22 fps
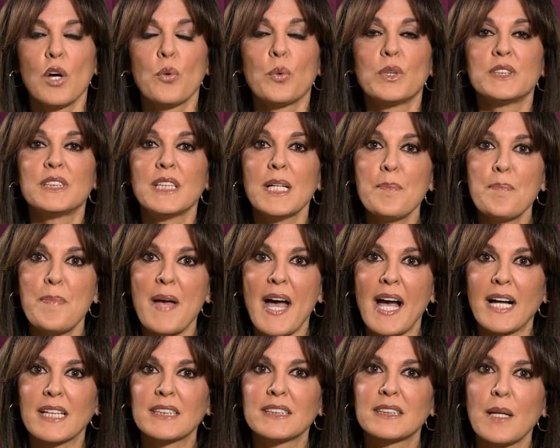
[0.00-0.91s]
which
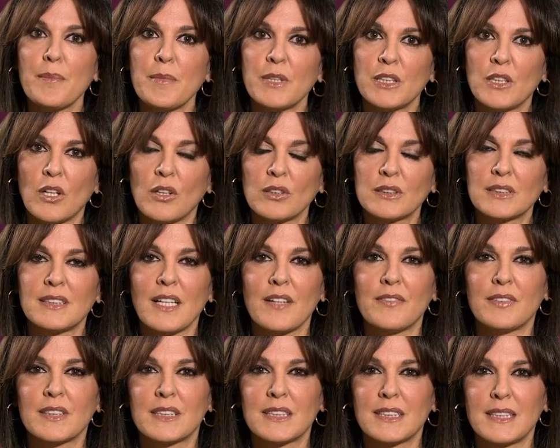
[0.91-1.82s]
impacts some adults'
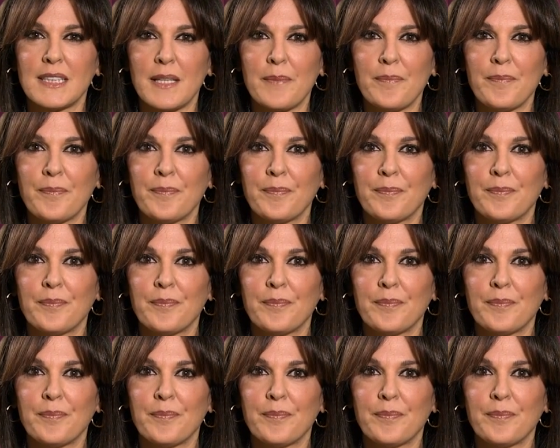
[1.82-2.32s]
self-esteem.